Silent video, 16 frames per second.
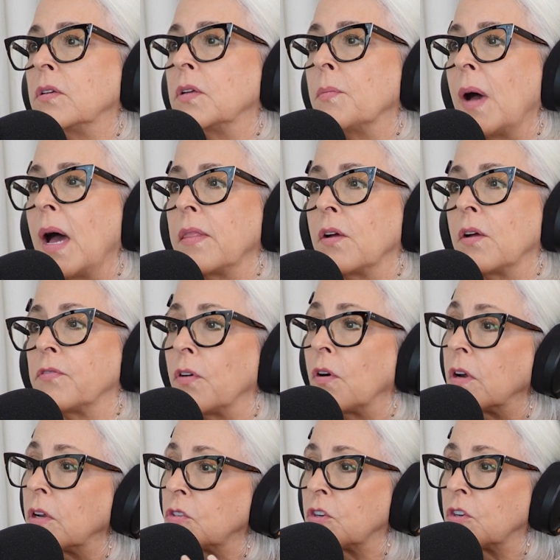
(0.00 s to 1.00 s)
to buy their
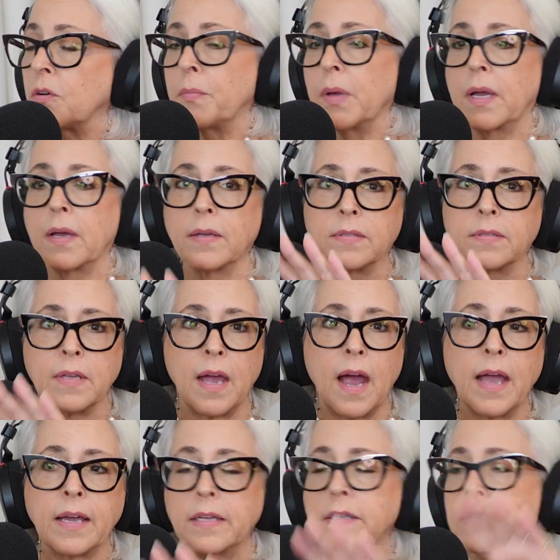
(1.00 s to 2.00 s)
furniture because
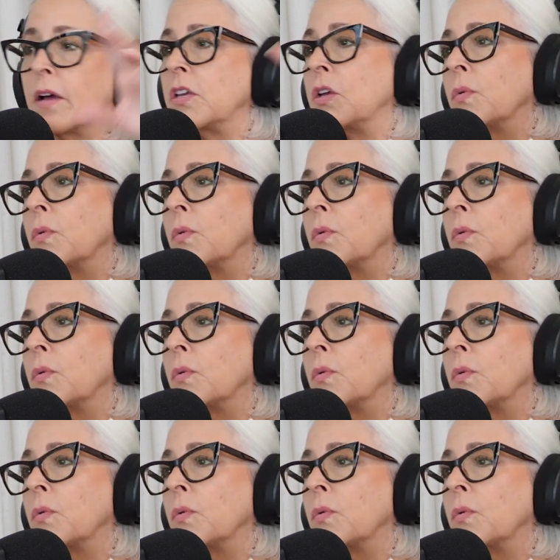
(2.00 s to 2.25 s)
I can tell